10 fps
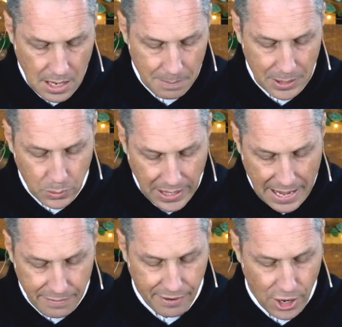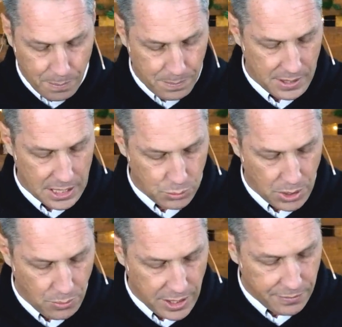But we have hope, as
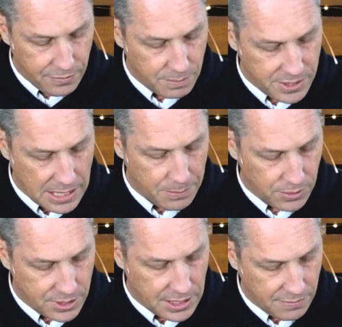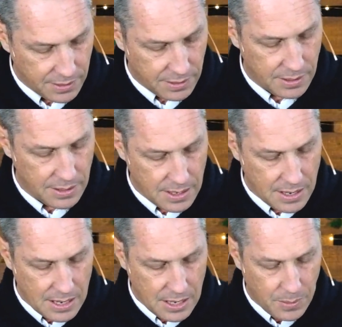we read from Samuel 7,
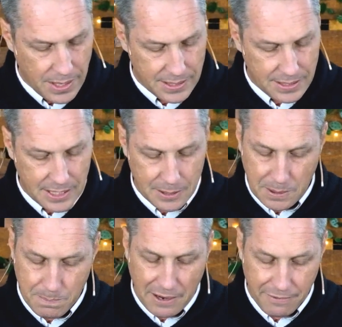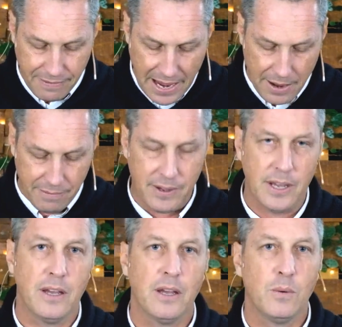where it says, "But my
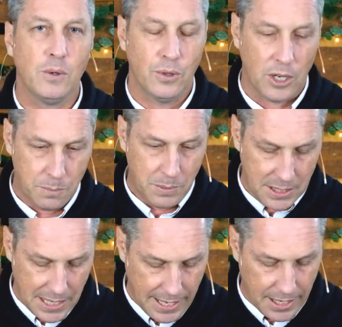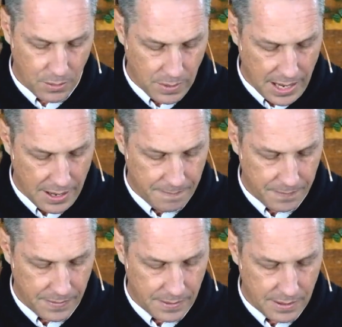favor will not be taken away."
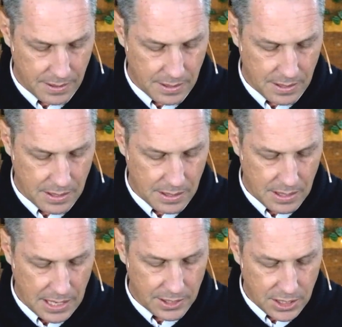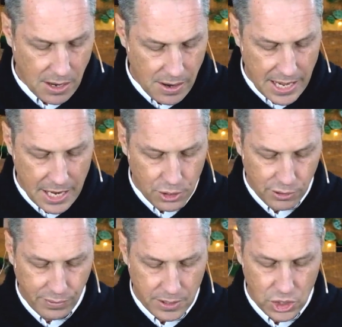And so I end
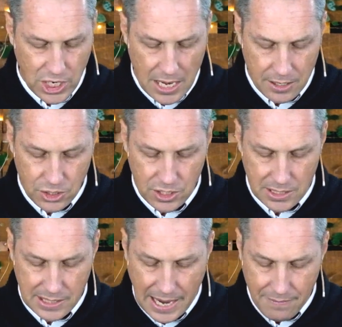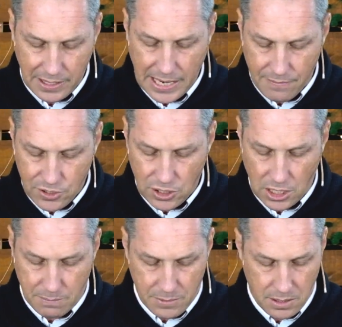off with a challenge that David gave
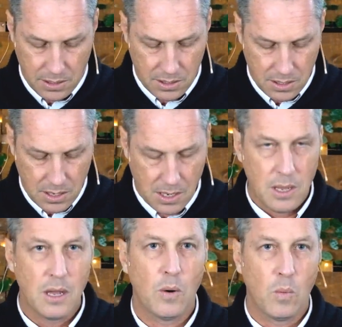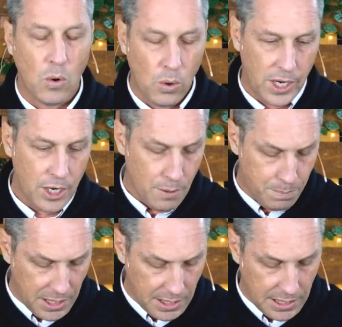Solomon. Walk in
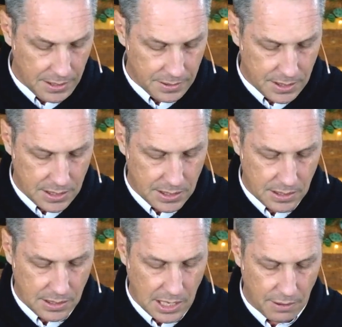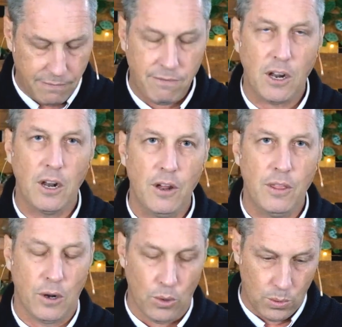obedience and follow
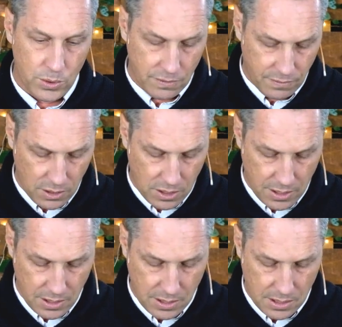the laws of God.